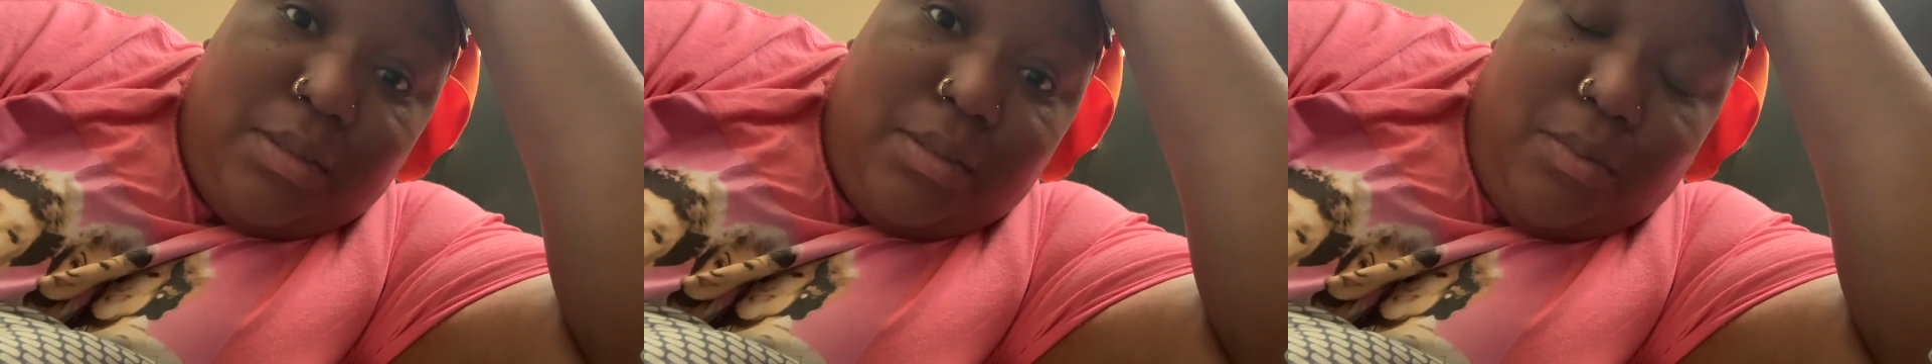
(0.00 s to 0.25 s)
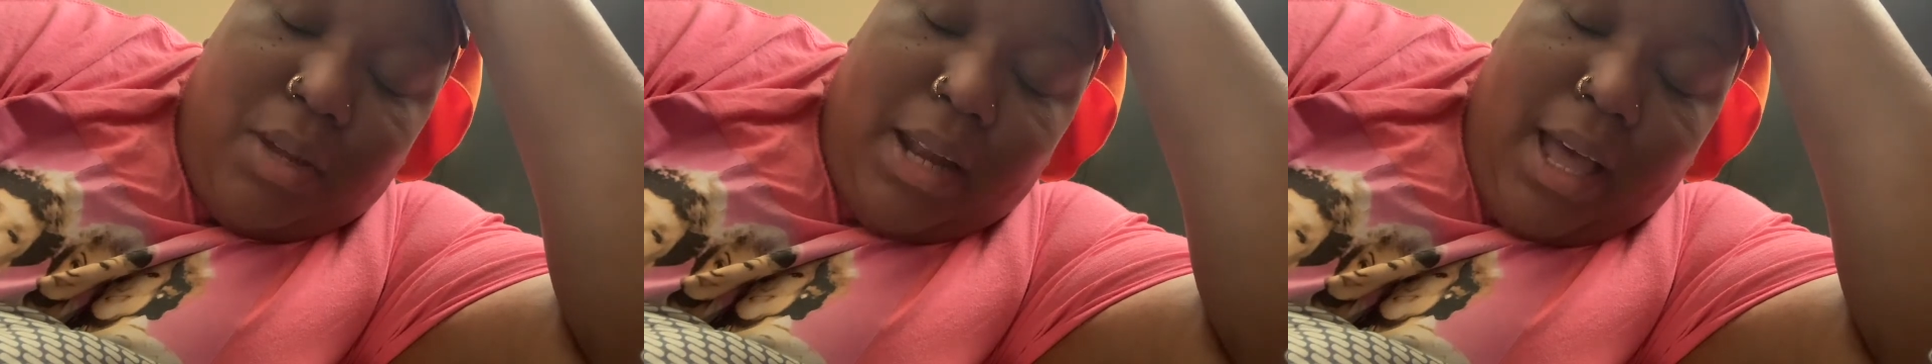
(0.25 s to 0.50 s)

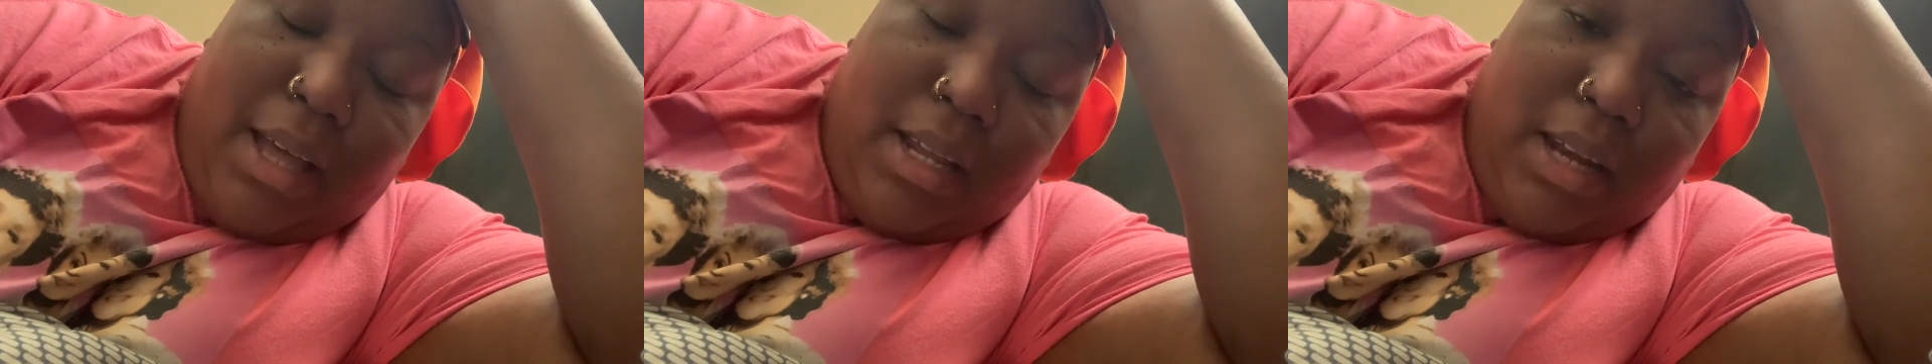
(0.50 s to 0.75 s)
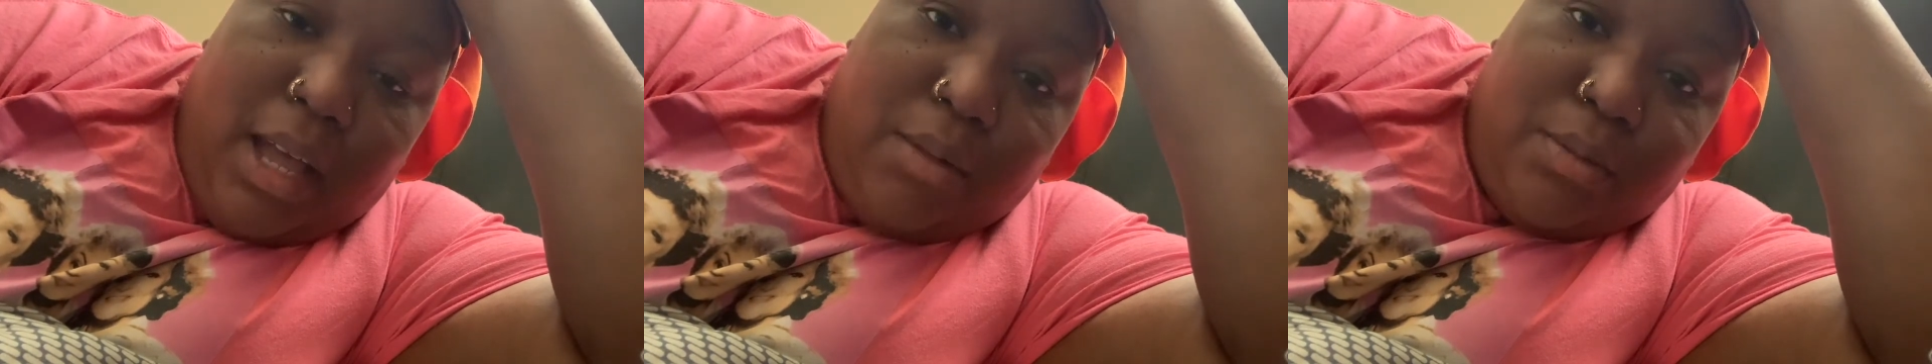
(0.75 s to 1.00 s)
well, not
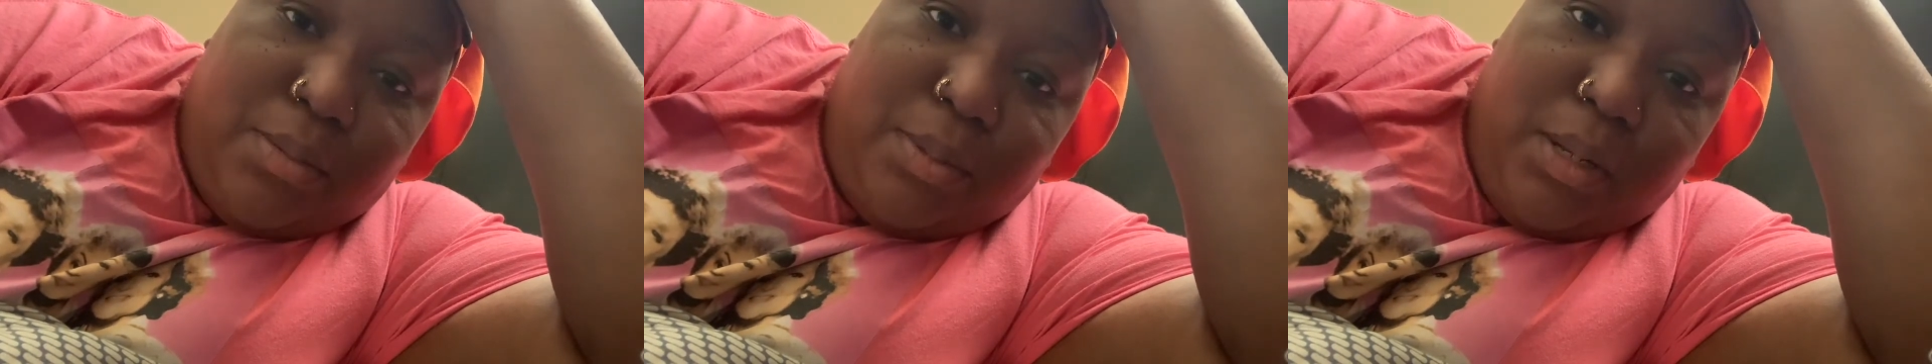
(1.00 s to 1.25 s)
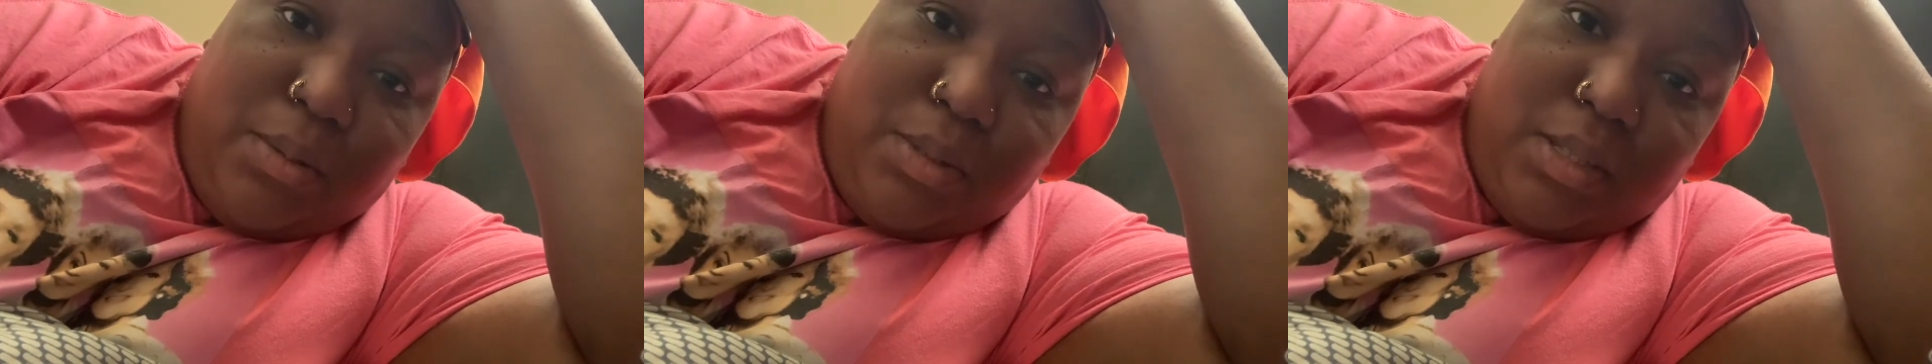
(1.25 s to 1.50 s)
announced, but
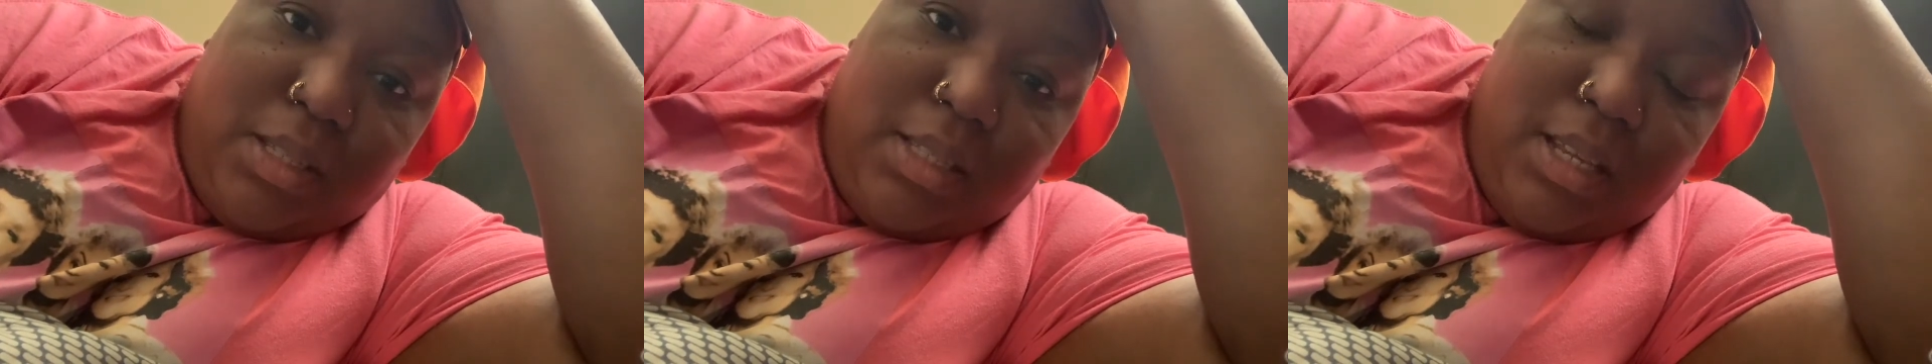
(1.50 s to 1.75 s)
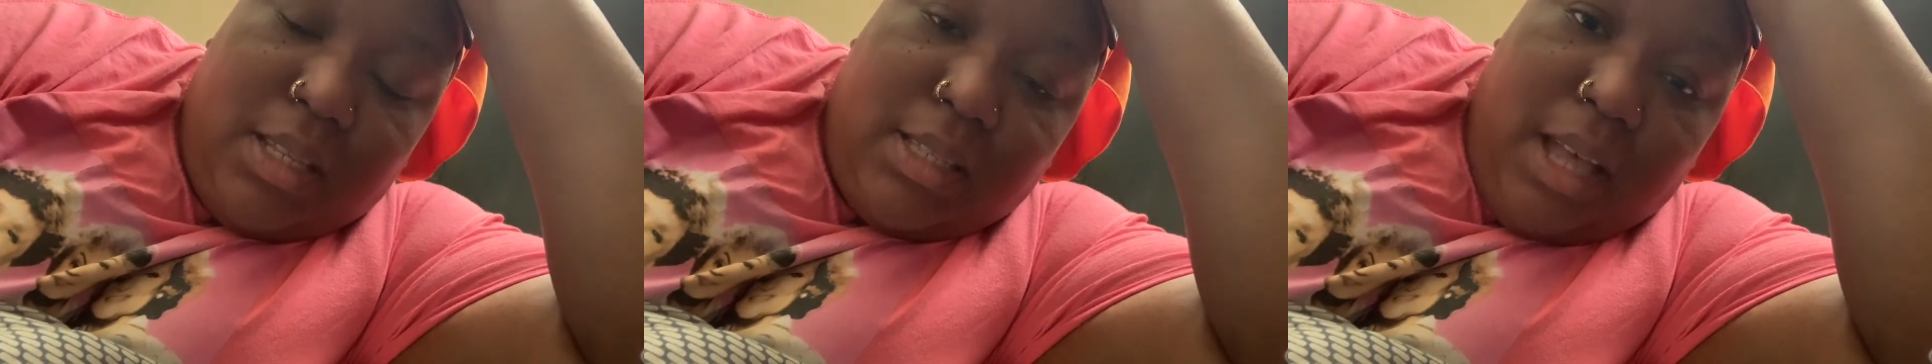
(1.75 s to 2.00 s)
it was a
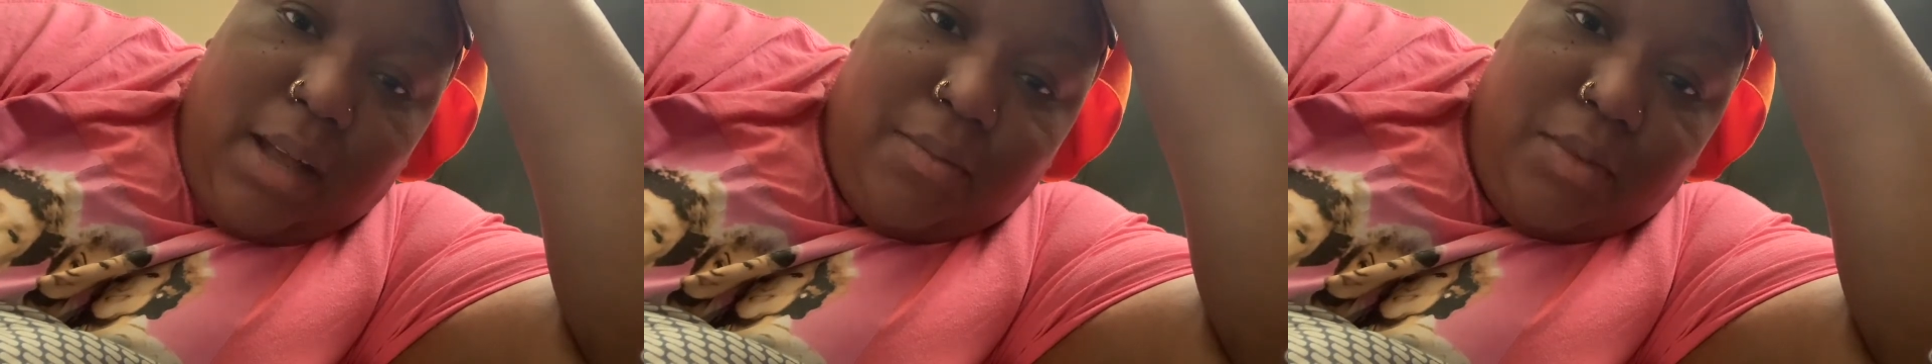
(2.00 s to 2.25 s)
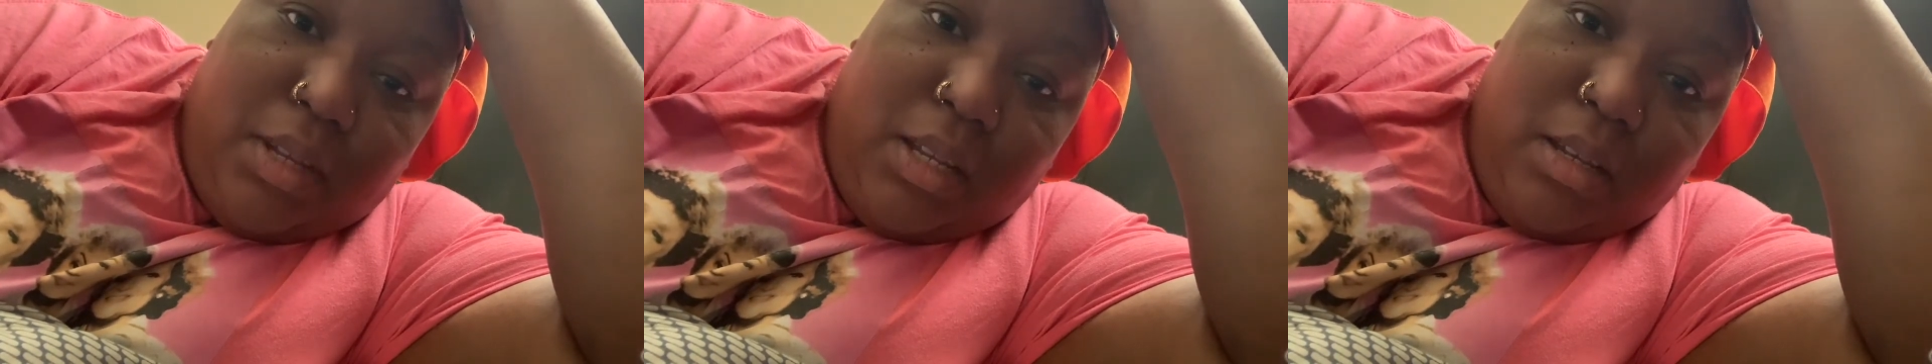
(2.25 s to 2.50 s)
TikTok
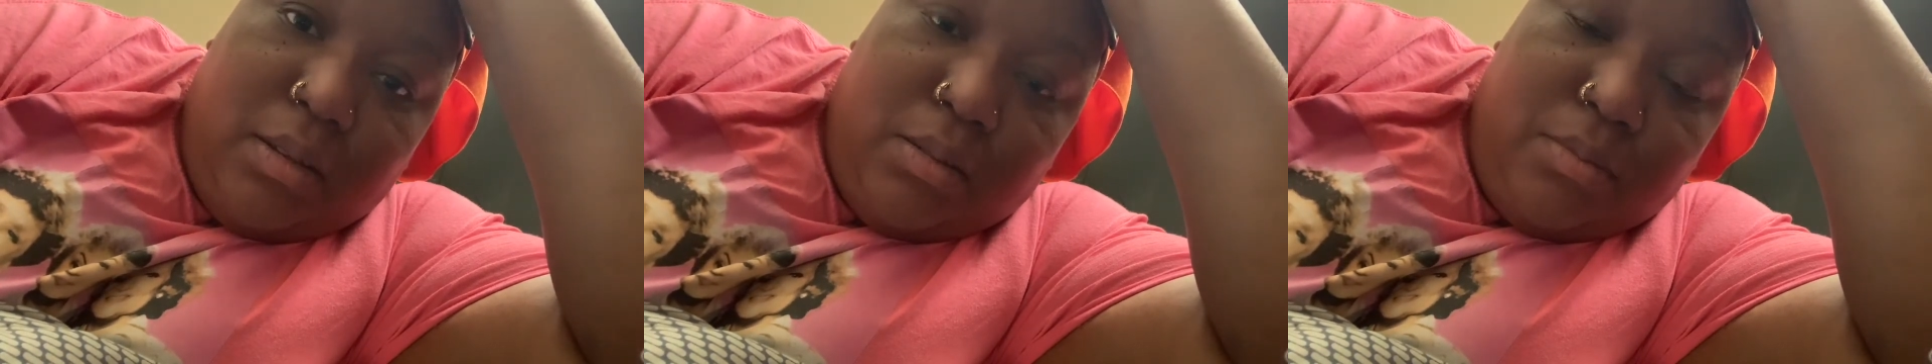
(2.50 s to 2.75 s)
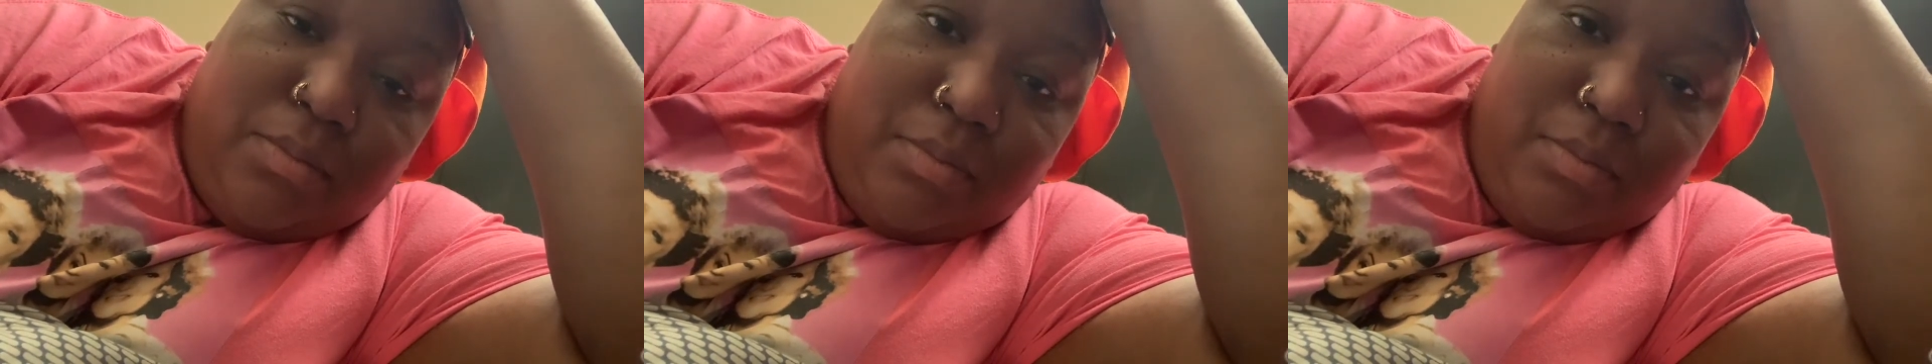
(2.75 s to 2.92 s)
video.